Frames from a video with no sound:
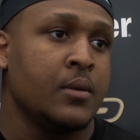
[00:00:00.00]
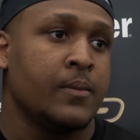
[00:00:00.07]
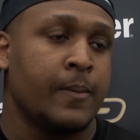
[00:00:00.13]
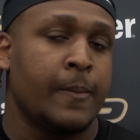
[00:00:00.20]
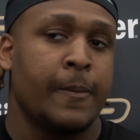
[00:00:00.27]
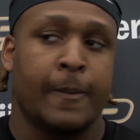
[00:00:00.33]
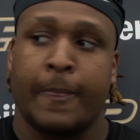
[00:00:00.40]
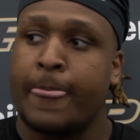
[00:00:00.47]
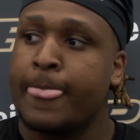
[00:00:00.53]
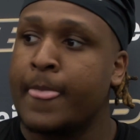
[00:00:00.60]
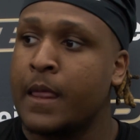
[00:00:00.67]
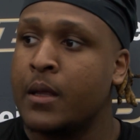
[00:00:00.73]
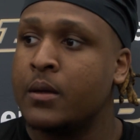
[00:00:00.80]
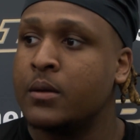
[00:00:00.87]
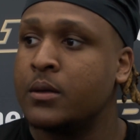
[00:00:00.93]
What do you kind of
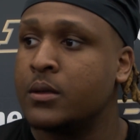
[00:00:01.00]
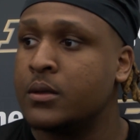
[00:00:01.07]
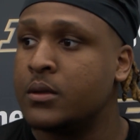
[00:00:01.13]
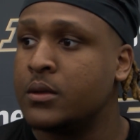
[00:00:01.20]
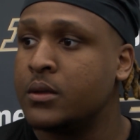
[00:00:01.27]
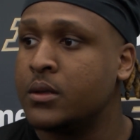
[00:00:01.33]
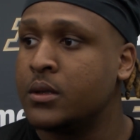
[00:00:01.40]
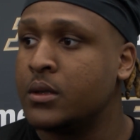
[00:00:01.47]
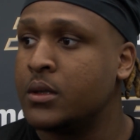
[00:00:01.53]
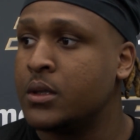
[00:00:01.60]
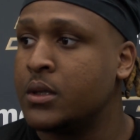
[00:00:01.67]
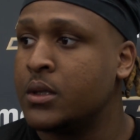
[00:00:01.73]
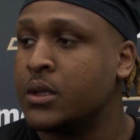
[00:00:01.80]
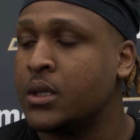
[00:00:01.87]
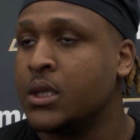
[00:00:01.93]
take away from last
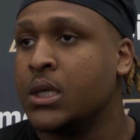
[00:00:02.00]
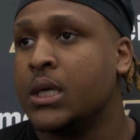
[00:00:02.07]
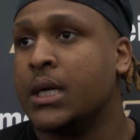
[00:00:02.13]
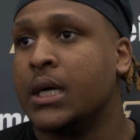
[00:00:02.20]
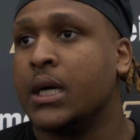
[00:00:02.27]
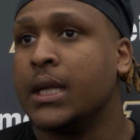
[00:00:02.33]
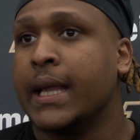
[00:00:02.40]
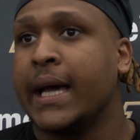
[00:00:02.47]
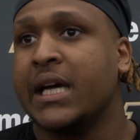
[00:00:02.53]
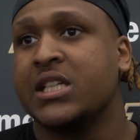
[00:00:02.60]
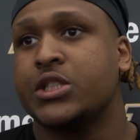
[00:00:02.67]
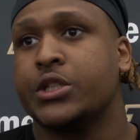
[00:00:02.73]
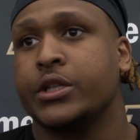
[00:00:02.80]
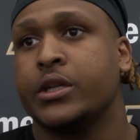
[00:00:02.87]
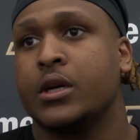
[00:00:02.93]
year? Uh,
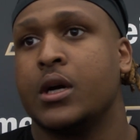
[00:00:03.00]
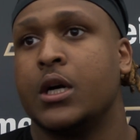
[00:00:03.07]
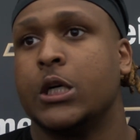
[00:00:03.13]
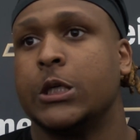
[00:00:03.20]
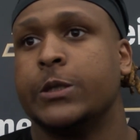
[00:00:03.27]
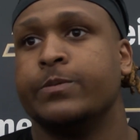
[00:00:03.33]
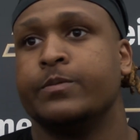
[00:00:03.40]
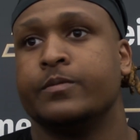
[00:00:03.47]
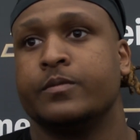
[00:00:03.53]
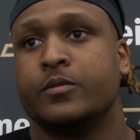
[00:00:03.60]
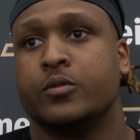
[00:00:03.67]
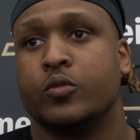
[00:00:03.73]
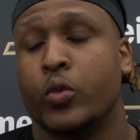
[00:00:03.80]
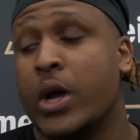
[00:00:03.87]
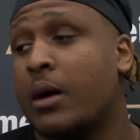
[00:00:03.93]
last year, um,
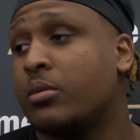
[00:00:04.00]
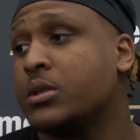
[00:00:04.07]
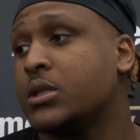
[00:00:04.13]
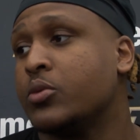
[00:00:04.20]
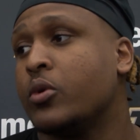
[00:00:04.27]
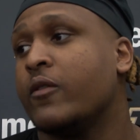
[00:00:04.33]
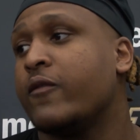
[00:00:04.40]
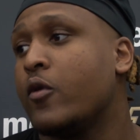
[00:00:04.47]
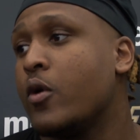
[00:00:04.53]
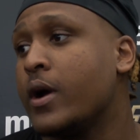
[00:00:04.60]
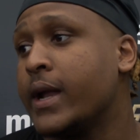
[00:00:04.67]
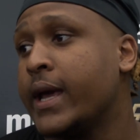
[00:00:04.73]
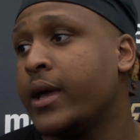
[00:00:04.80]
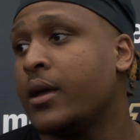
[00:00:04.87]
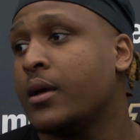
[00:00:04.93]
we obviously went four
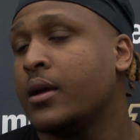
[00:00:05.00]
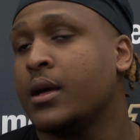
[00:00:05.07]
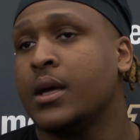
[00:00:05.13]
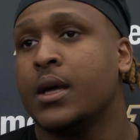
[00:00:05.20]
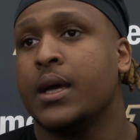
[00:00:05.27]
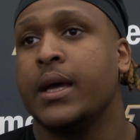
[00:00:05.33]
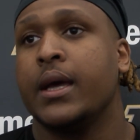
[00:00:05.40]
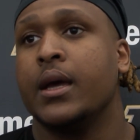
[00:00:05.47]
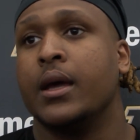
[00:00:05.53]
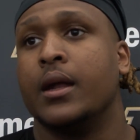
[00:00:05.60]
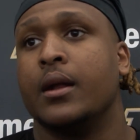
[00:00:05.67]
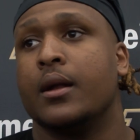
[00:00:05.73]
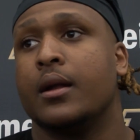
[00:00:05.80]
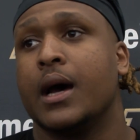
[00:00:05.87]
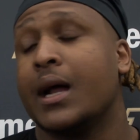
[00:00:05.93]
and eight,
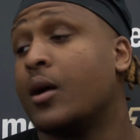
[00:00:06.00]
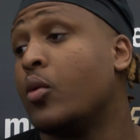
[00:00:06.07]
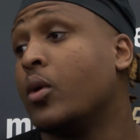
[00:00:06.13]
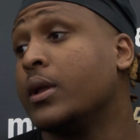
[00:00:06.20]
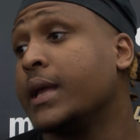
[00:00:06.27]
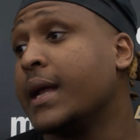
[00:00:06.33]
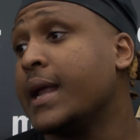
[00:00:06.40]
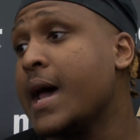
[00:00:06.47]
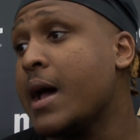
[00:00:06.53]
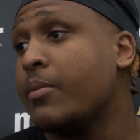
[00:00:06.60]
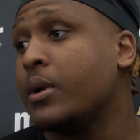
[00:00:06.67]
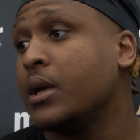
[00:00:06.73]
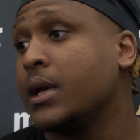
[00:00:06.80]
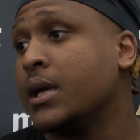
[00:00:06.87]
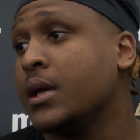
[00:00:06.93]
and I don't want that to
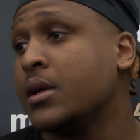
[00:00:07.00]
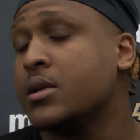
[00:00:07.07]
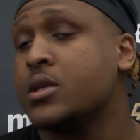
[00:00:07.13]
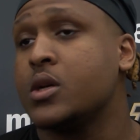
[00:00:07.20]
happen again.